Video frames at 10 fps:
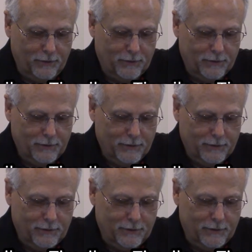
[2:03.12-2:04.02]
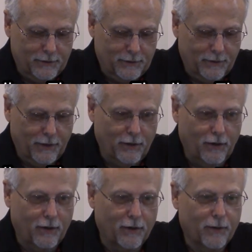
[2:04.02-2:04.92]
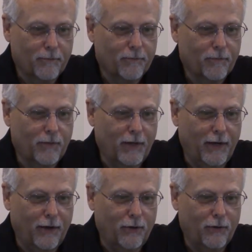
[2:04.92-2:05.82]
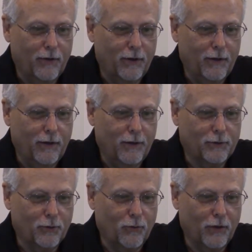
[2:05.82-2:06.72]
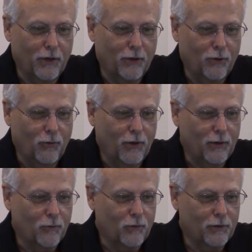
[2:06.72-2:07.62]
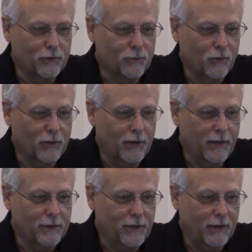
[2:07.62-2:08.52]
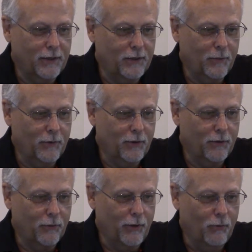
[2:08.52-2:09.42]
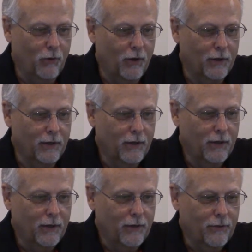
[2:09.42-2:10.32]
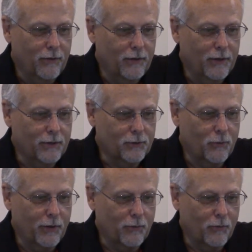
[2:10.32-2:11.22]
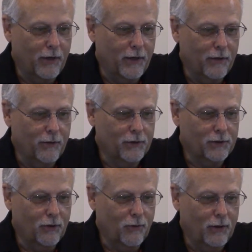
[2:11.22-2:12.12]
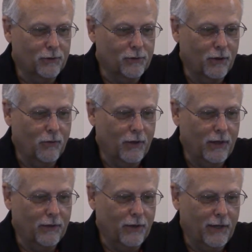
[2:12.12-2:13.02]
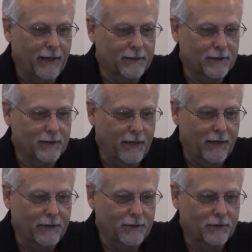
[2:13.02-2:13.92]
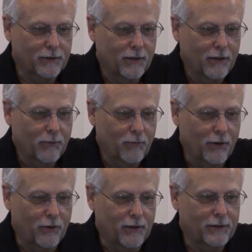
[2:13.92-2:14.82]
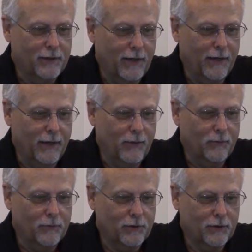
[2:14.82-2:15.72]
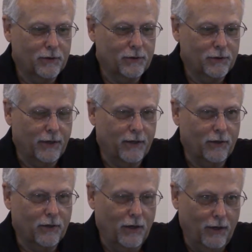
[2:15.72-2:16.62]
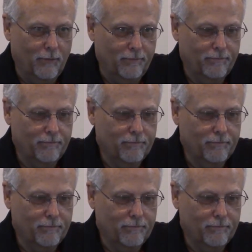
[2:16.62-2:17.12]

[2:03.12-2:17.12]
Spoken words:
as they are now, it's going to get a whole lot worse one day. 2 Timothy 3:1, as Rick read, "This know also, that in the last days perilous times shall come."